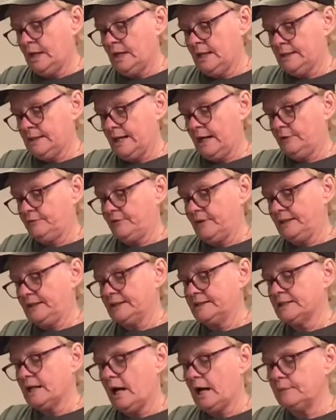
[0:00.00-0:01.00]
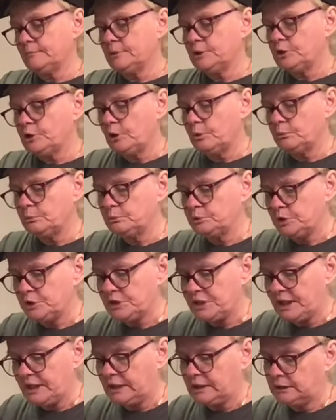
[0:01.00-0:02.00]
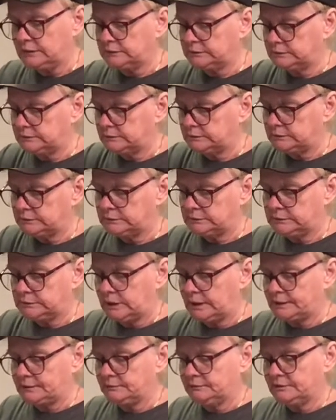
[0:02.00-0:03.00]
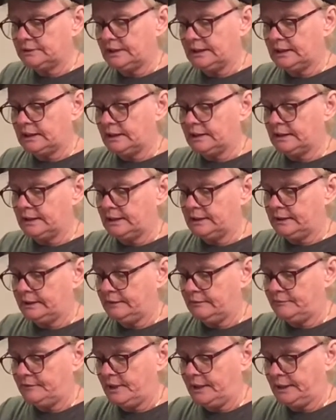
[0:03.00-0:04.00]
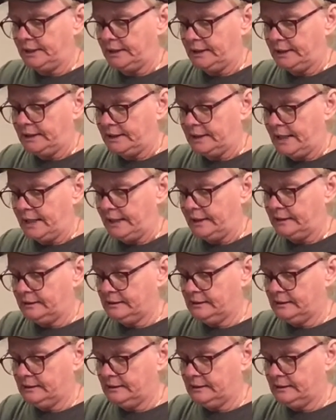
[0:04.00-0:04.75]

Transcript: Now, if any time you think, oh, I don't think I got enough honey in that.